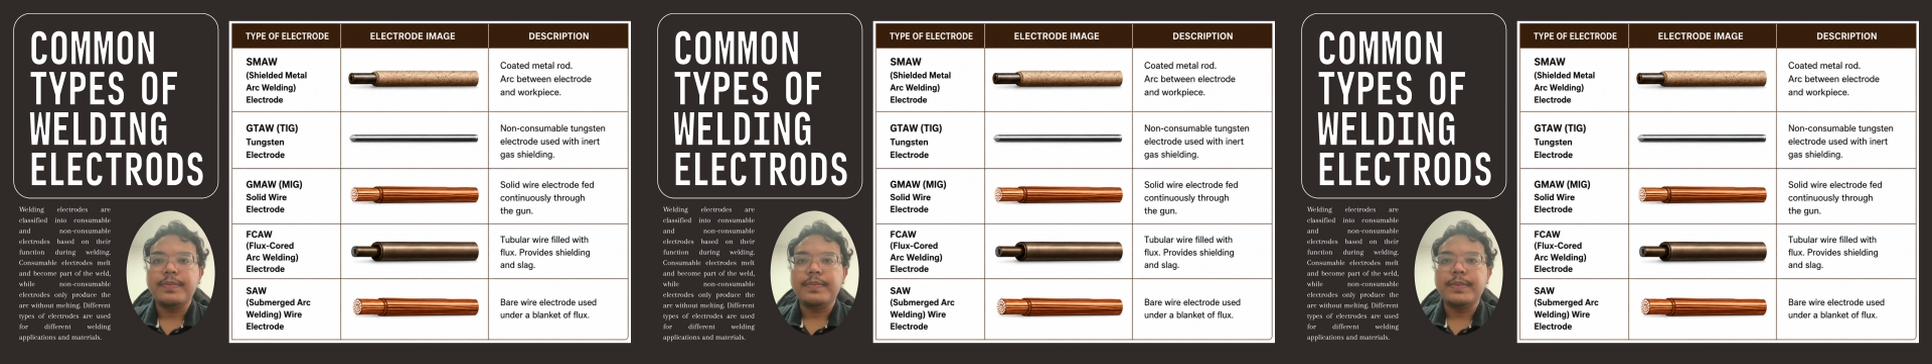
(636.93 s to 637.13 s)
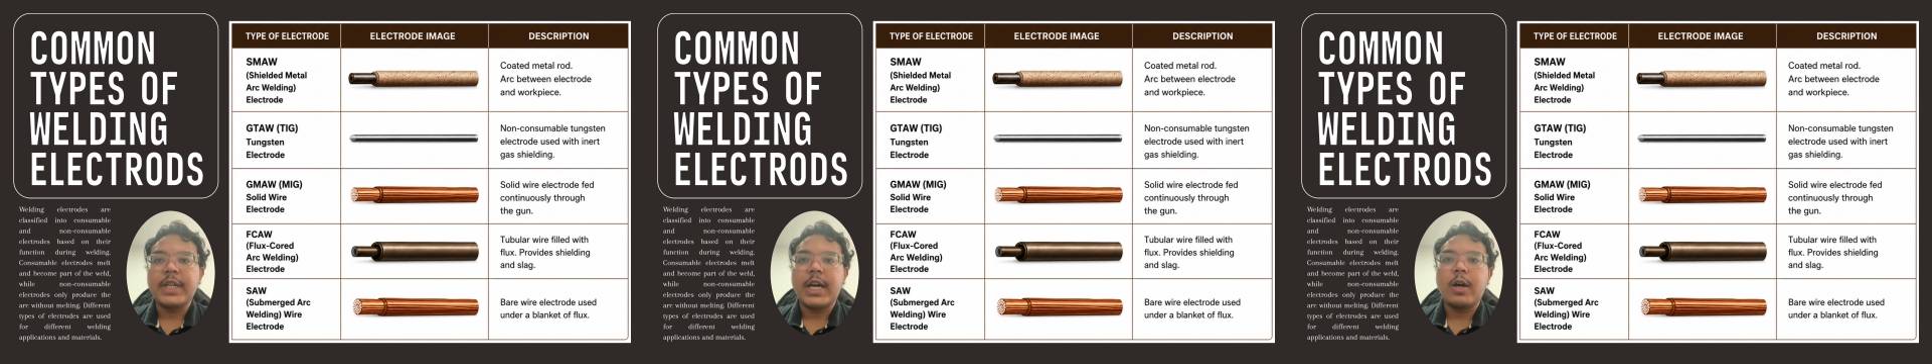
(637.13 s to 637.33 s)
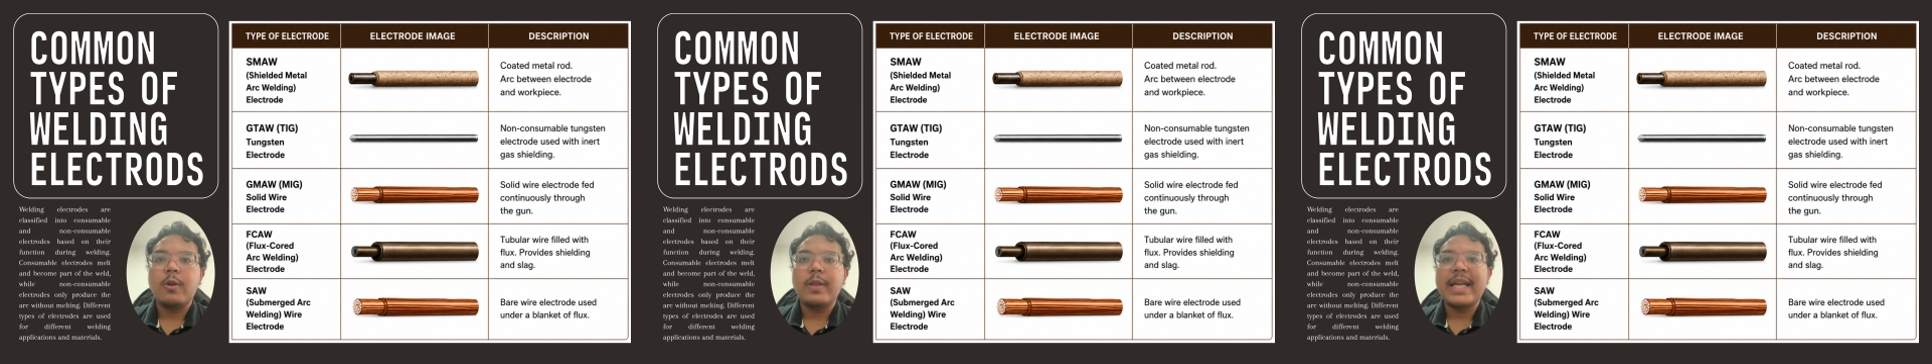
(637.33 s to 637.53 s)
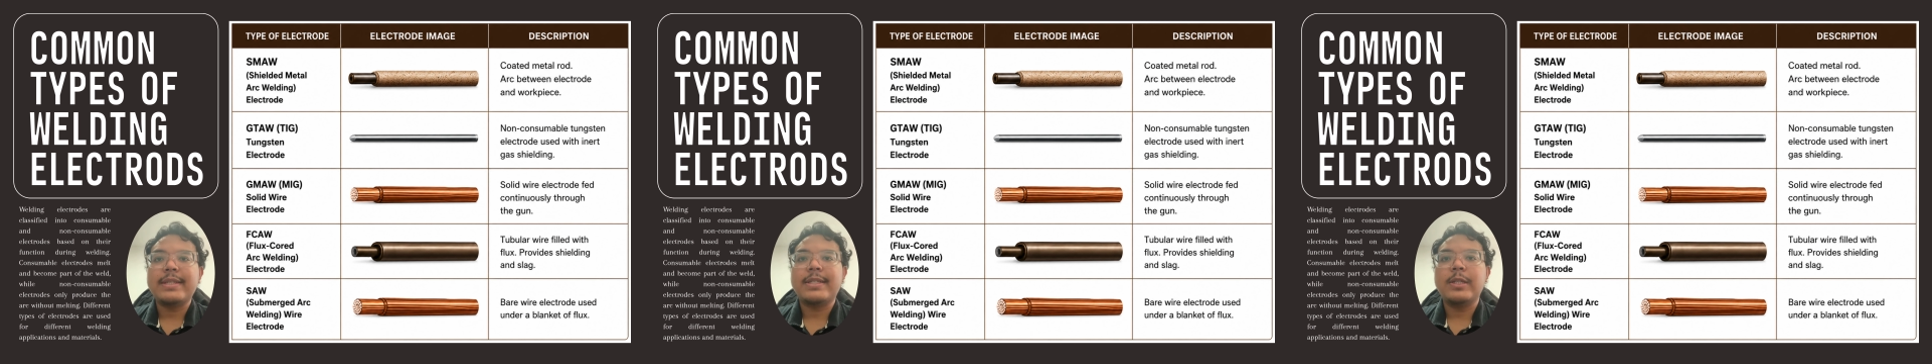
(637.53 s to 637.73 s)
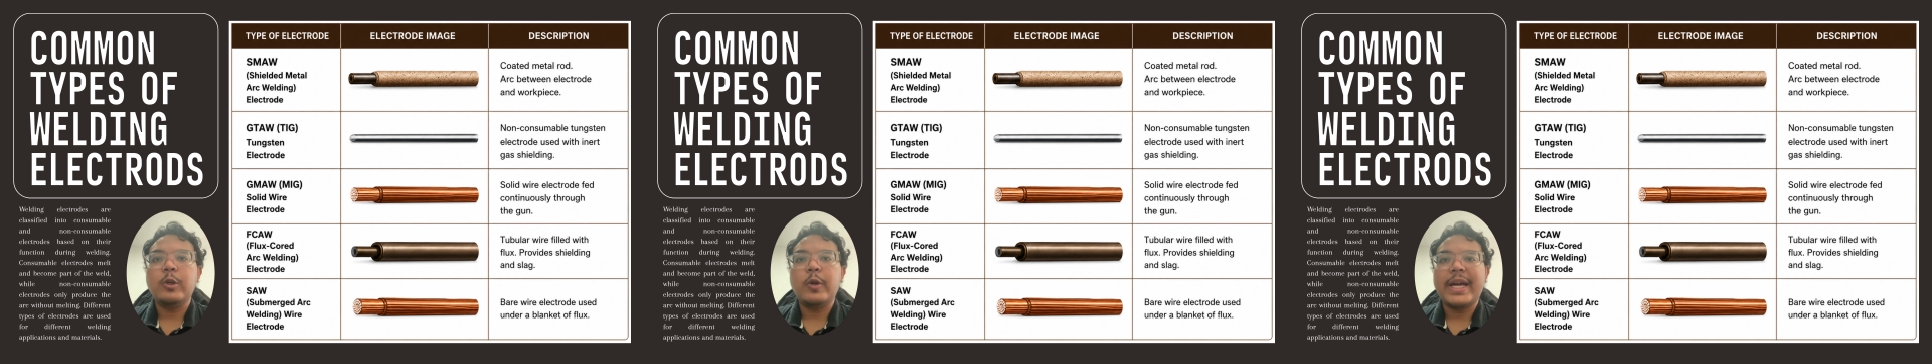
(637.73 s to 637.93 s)
Now
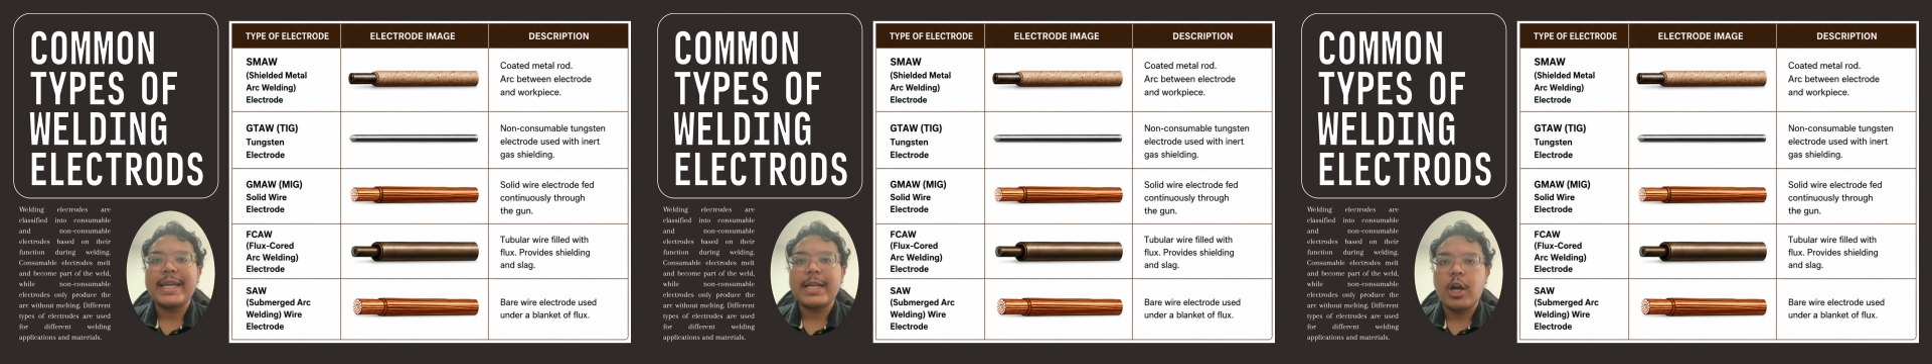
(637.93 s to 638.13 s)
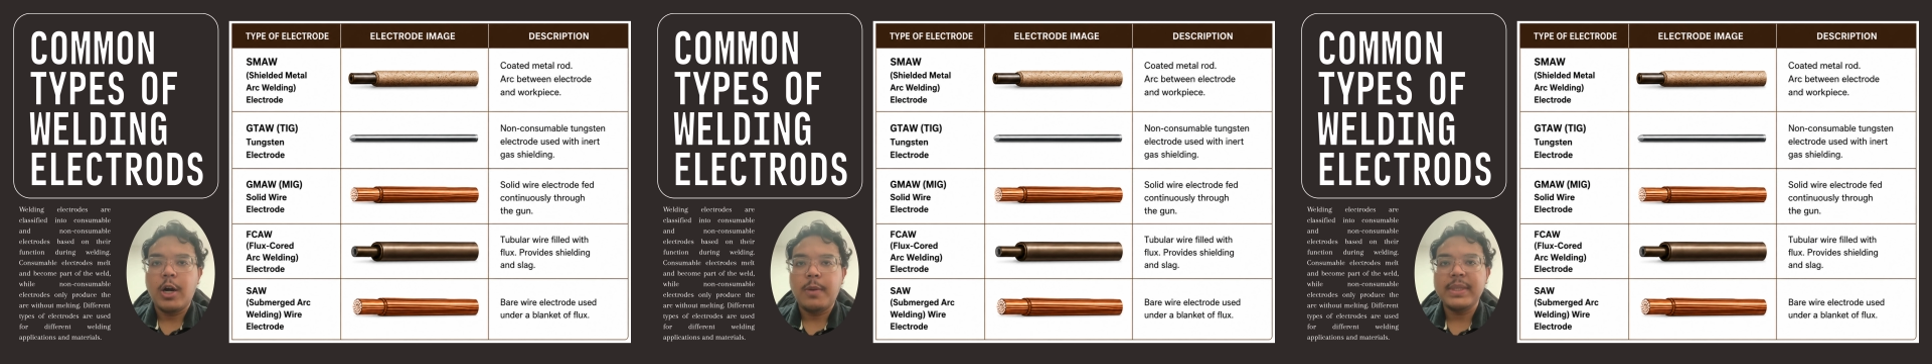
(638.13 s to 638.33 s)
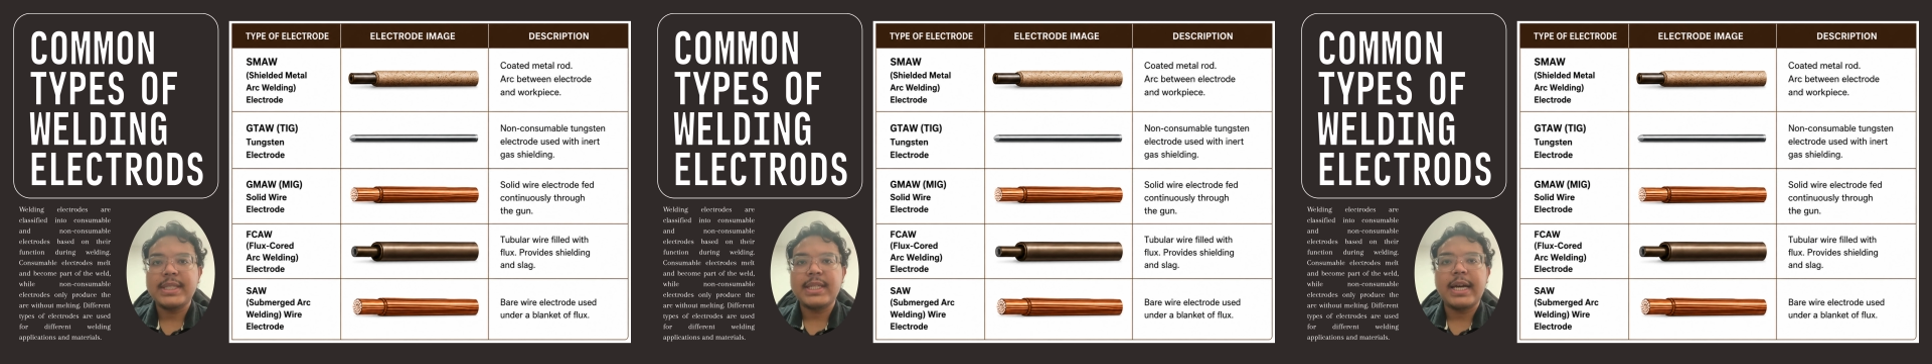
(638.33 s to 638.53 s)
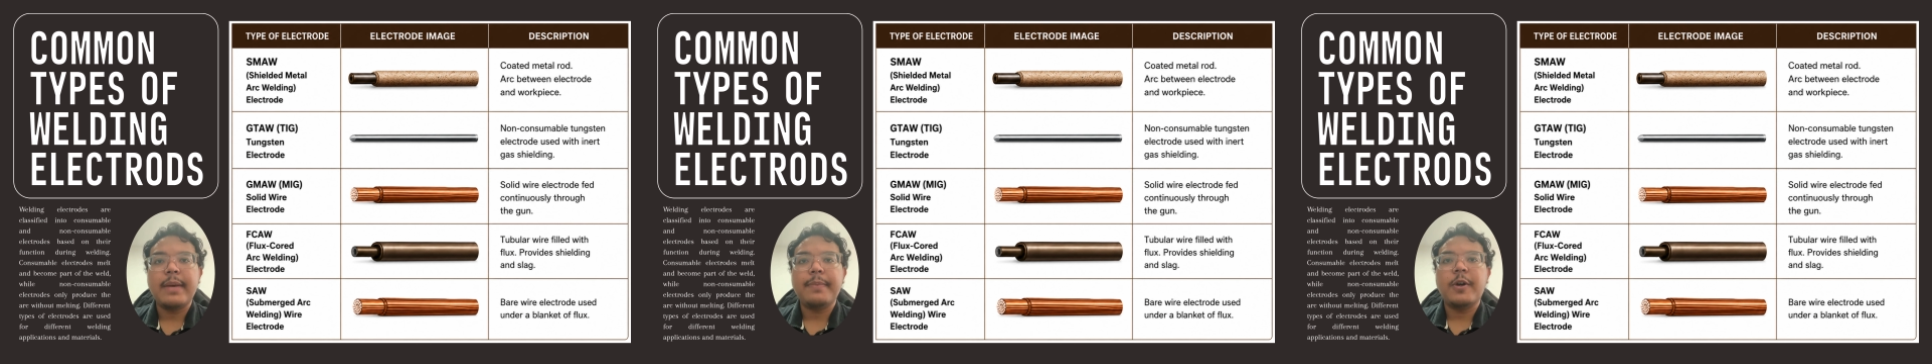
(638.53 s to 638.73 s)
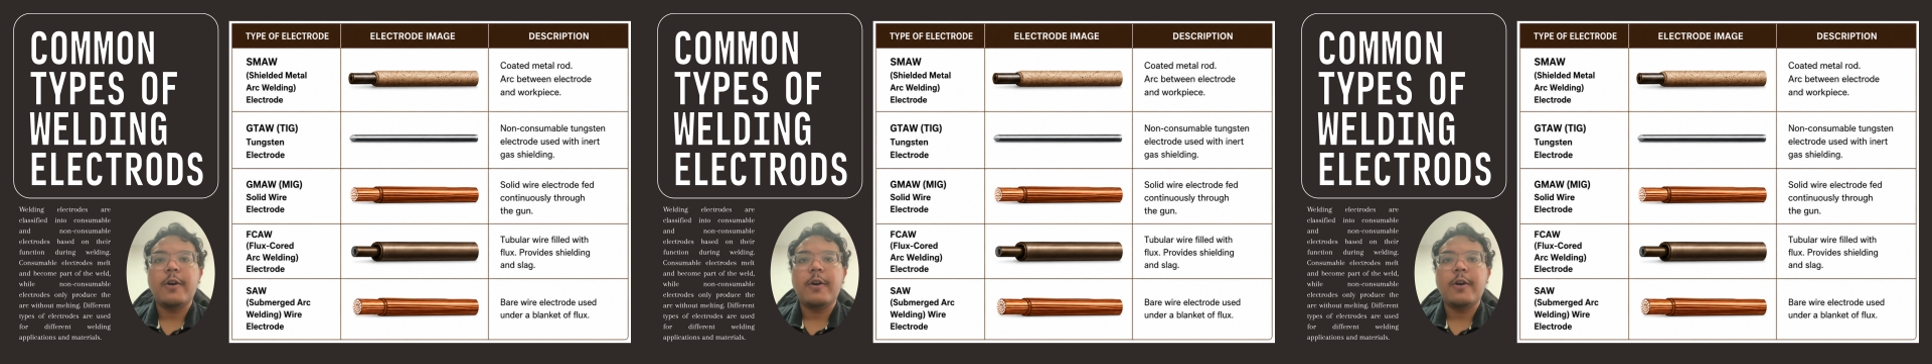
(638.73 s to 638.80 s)
let's look at the common type